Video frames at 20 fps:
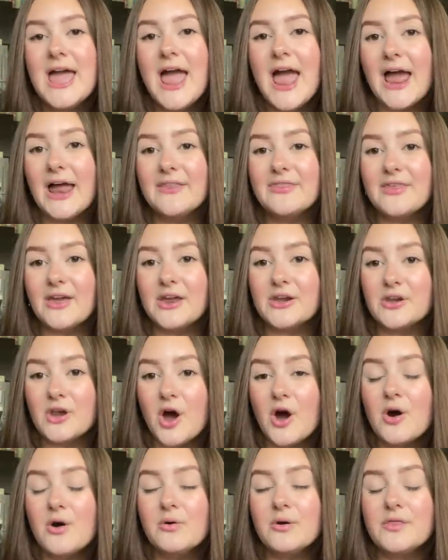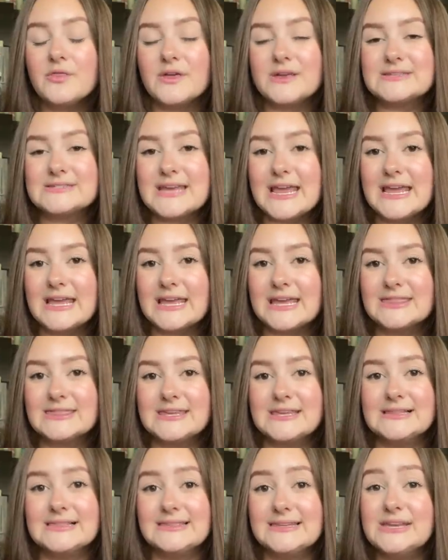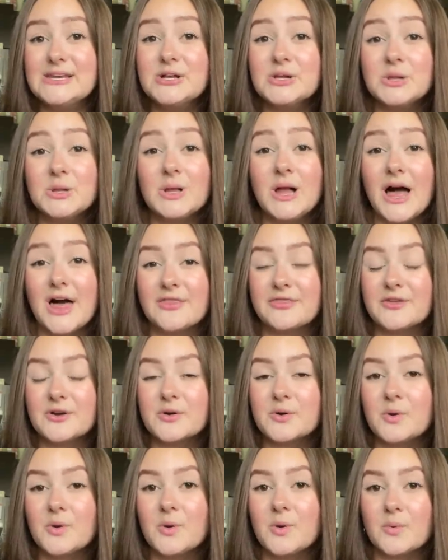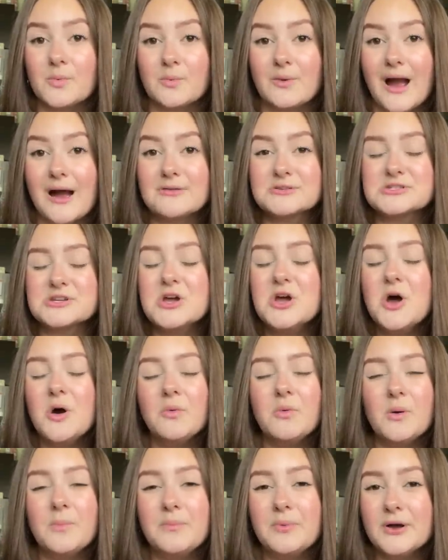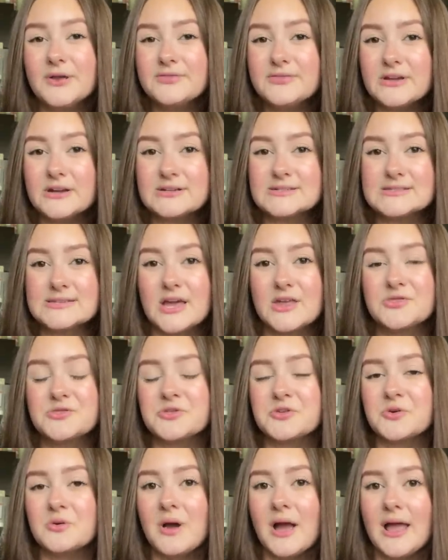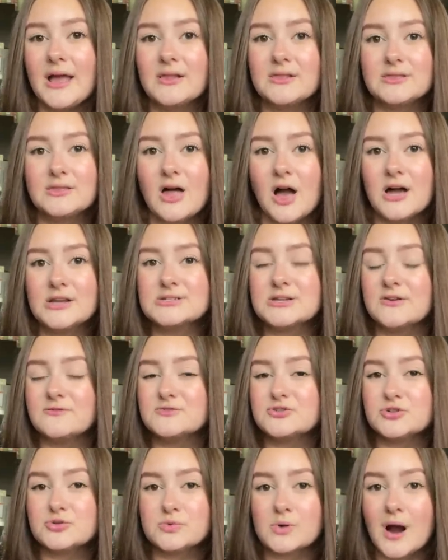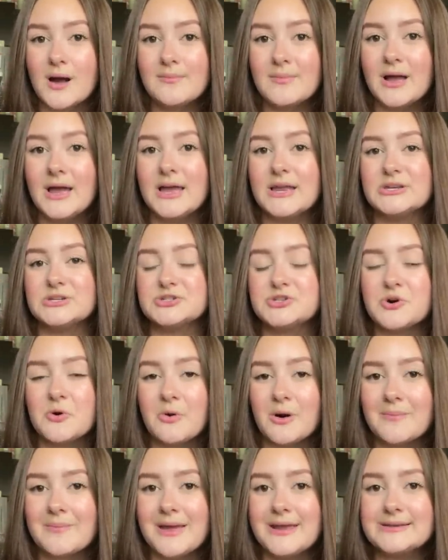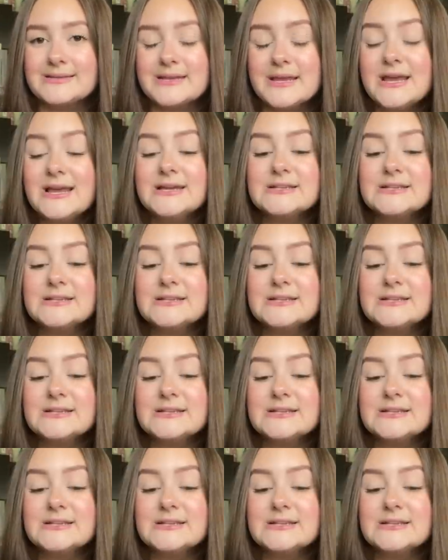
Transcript: and they know that taking the legal, ethical route will put their son through a lot of trauma and torment.